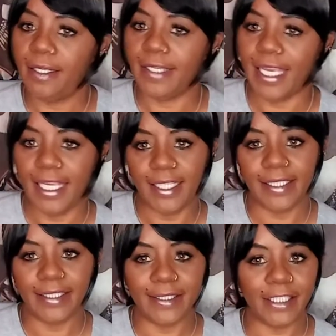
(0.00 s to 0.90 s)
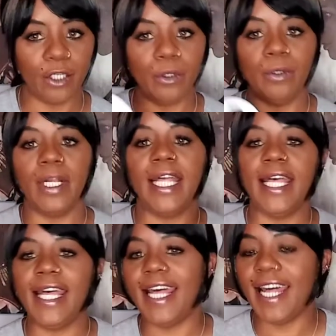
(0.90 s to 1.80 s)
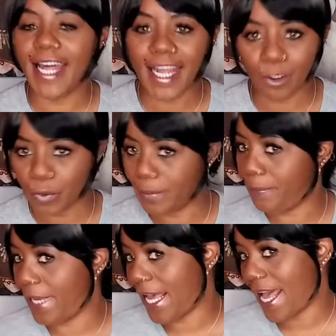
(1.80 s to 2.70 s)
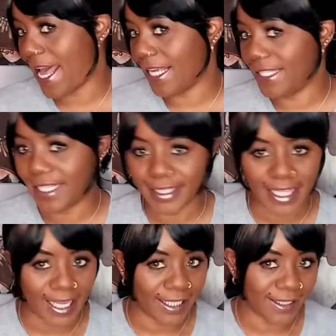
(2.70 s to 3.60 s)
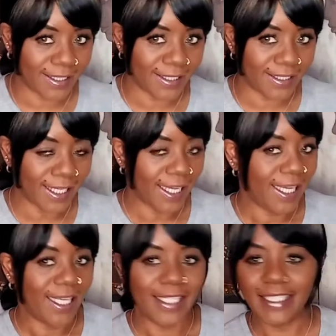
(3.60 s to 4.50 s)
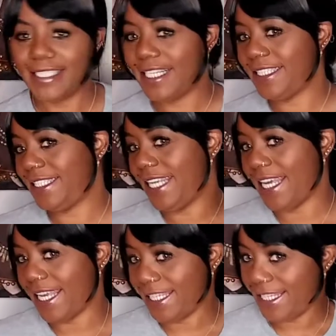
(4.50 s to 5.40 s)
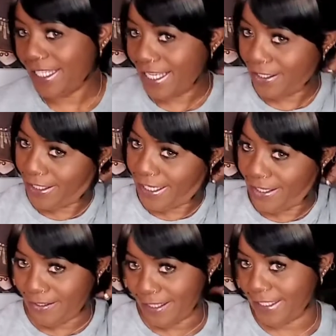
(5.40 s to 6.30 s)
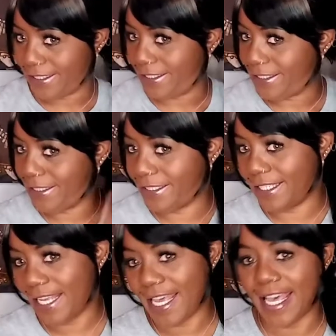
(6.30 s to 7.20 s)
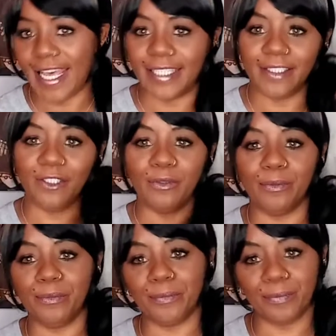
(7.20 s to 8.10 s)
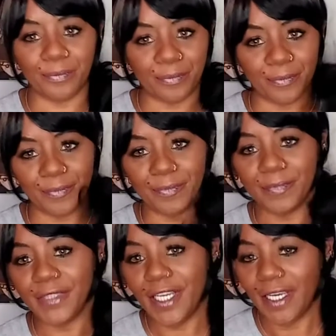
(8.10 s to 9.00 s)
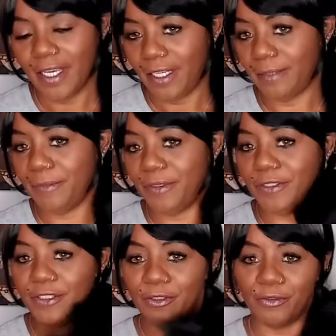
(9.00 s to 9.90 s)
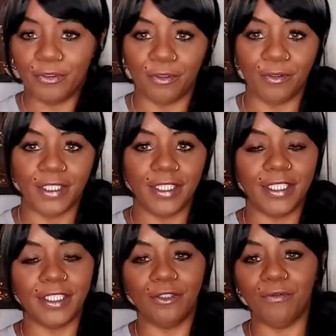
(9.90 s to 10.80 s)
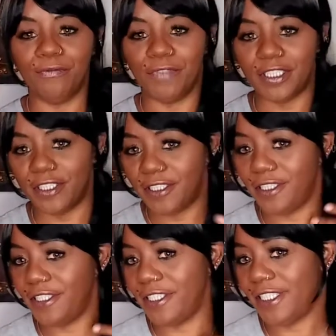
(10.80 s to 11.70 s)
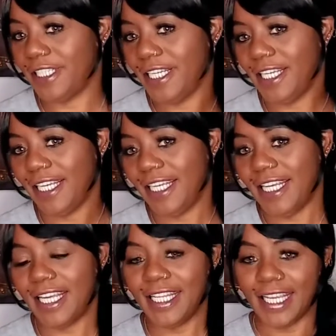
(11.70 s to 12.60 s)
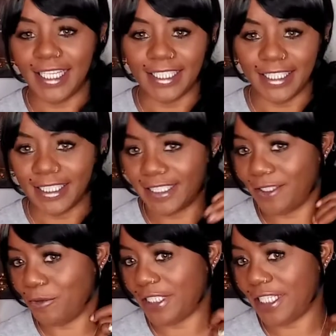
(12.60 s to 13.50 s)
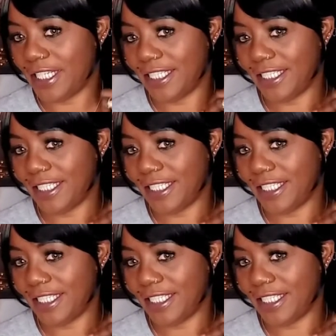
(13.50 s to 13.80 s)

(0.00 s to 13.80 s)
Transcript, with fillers: Okay, so uh, ah, we're back. Look at that. Look at that. Look how cute is that? Mm. I'm just going to throw this over. I like it this way.